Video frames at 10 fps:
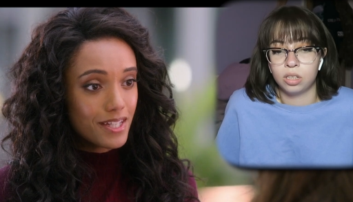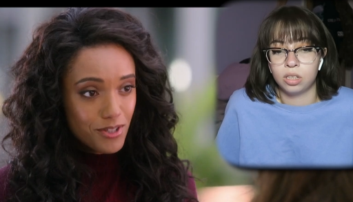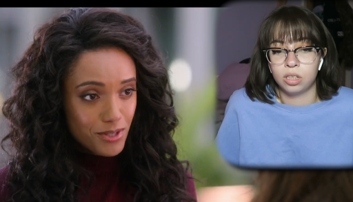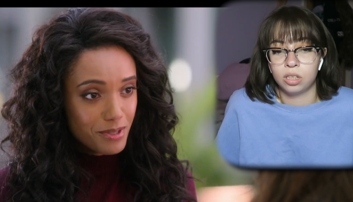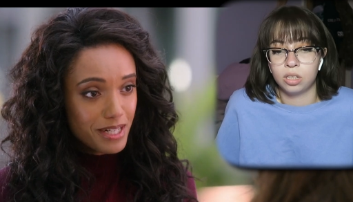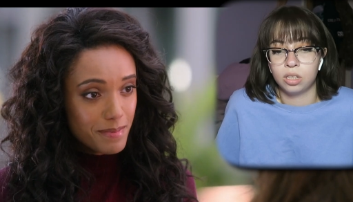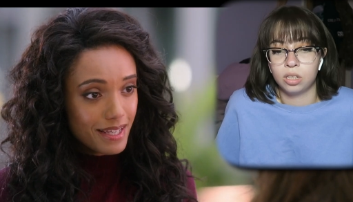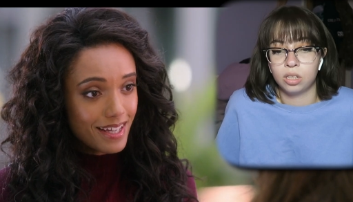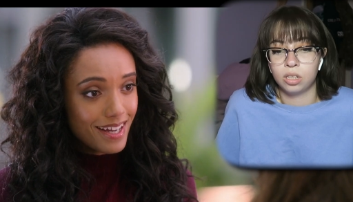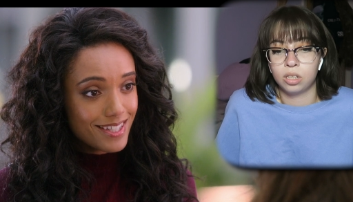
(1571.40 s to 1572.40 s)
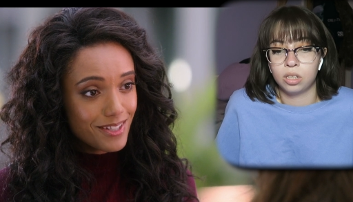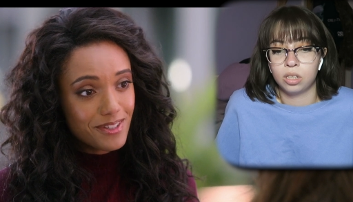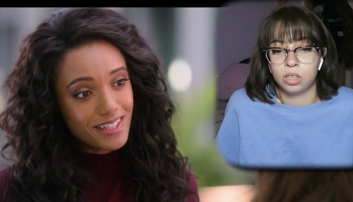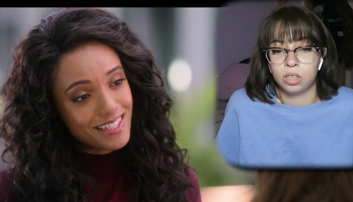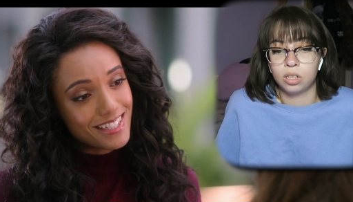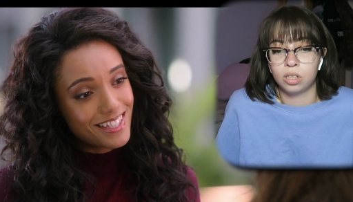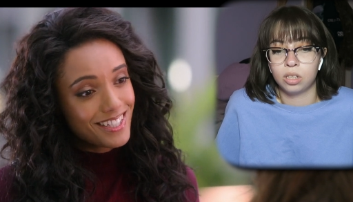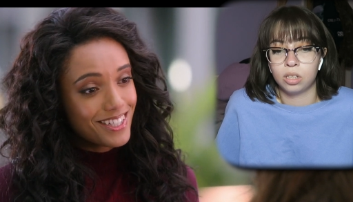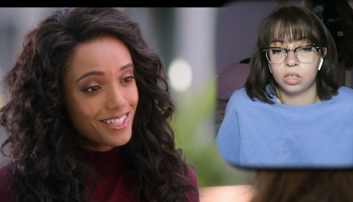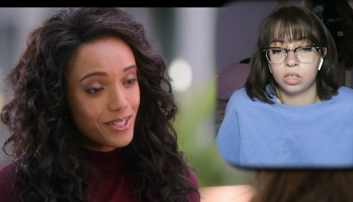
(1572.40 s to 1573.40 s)
Speaker 1: He just wanted me there so that
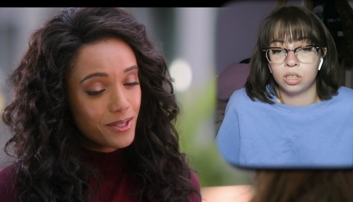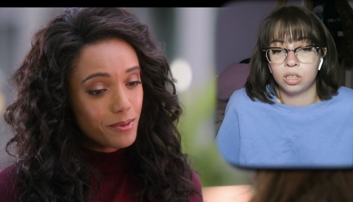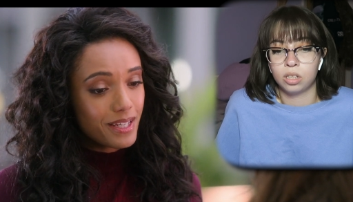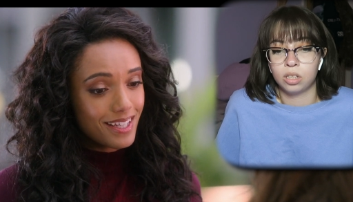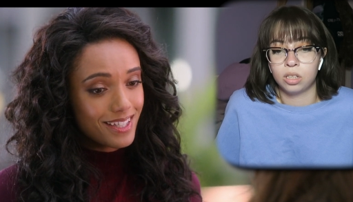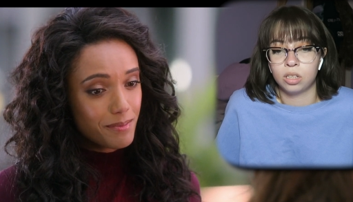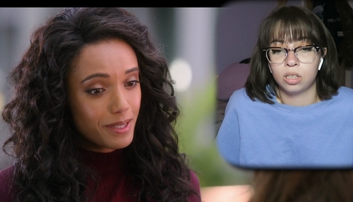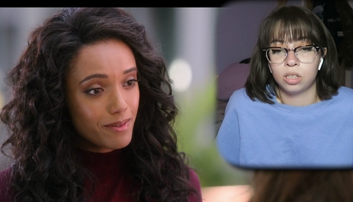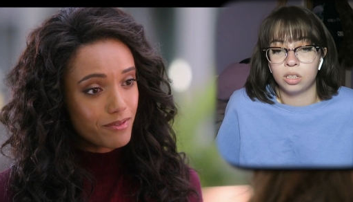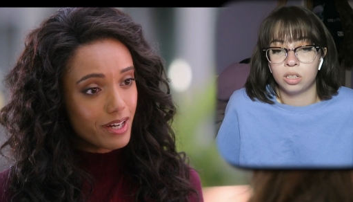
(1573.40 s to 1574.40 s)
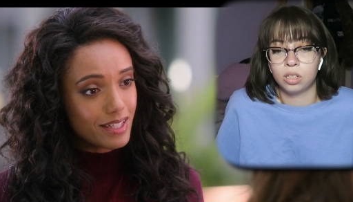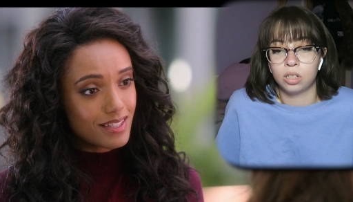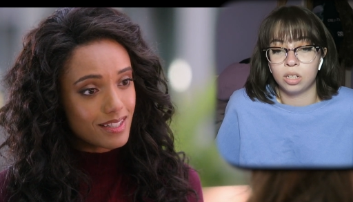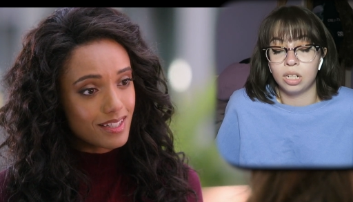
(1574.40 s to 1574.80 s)
we could become friends.